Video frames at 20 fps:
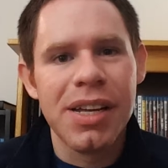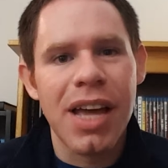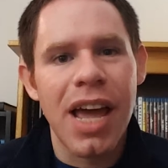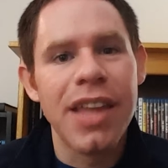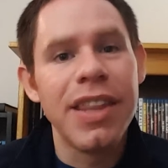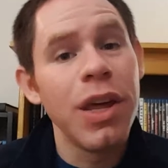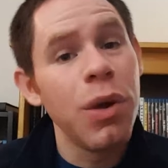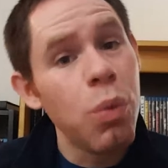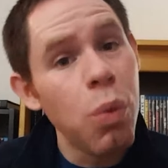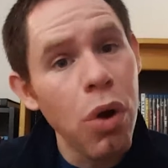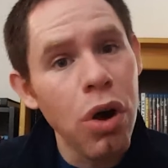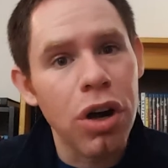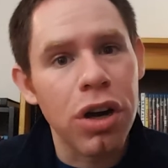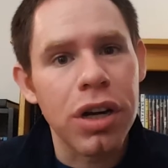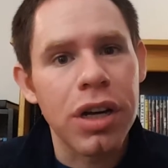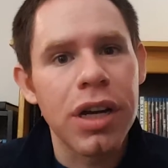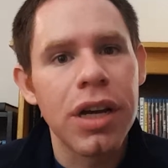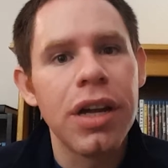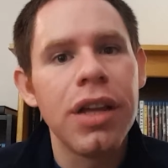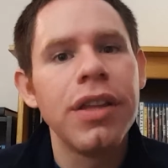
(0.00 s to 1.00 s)
And they
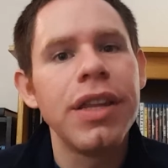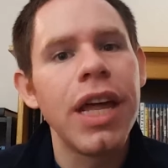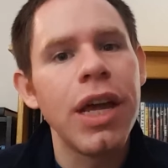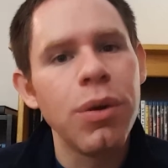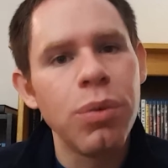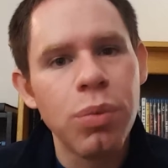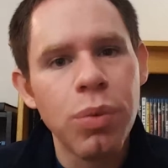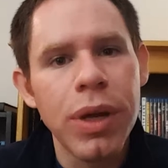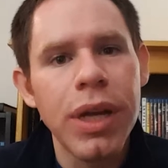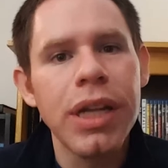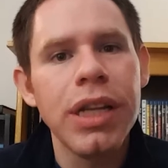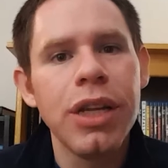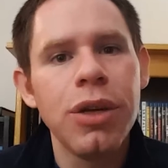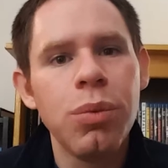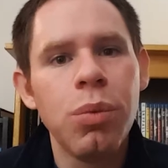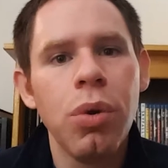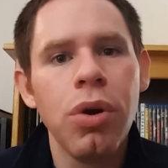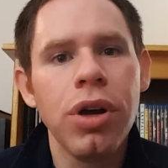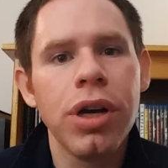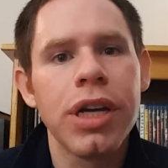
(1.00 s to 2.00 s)
work. They really
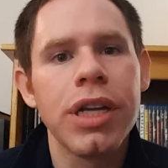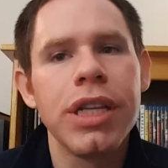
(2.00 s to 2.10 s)
work